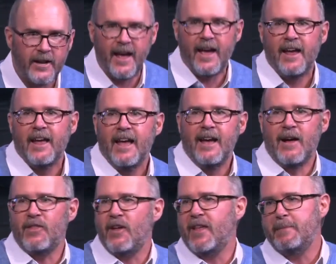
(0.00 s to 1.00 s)
you today.
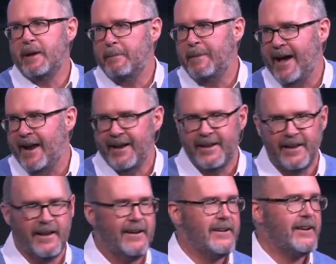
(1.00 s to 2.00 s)
I thought that'd be a bad
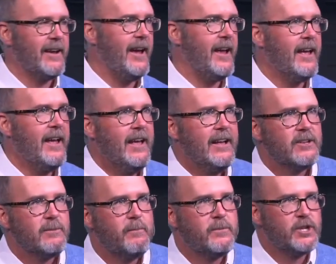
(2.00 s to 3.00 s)
idea, okay?
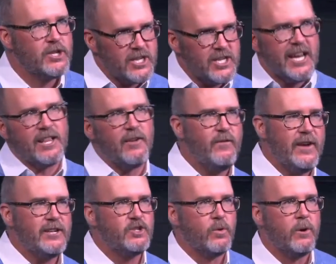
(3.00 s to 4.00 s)
So just get the
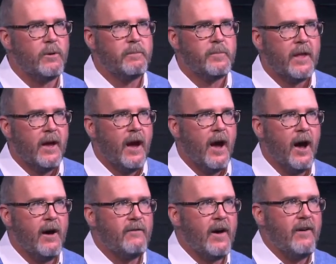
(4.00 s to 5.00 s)
visual
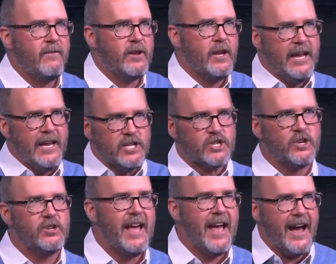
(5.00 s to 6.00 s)
of
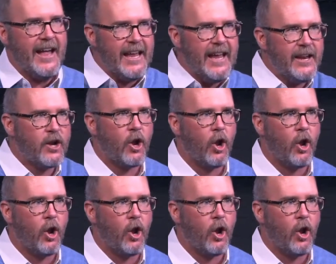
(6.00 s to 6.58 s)
Eastern dad in a